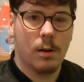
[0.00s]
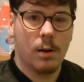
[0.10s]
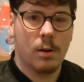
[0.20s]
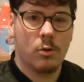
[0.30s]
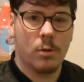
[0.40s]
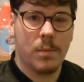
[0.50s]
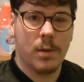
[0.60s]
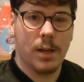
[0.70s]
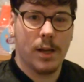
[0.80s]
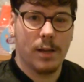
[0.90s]
I dropped
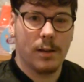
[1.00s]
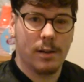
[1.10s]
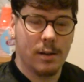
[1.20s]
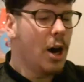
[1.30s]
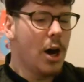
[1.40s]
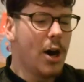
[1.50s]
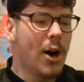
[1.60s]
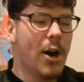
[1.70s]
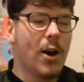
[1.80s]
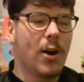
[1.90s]
it again.
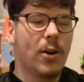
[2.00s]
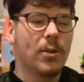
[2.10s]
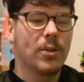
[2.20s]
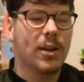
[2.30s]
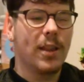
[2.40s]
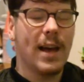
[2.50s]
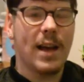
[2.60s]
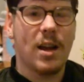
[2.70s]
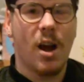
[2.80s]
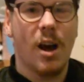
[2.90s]
Oh, look at
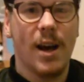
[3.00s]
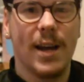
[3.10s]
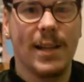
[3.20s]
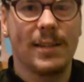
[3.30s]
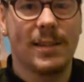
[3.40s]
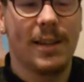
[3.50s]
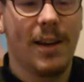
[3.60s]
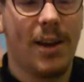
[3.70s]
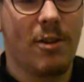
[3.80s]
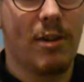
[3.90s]
that, guys.
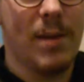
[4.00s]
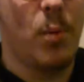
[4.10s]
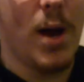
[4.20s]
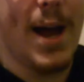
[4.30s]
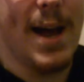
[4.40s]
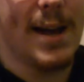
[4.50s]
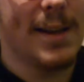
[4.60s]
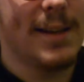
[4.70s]
A creeper.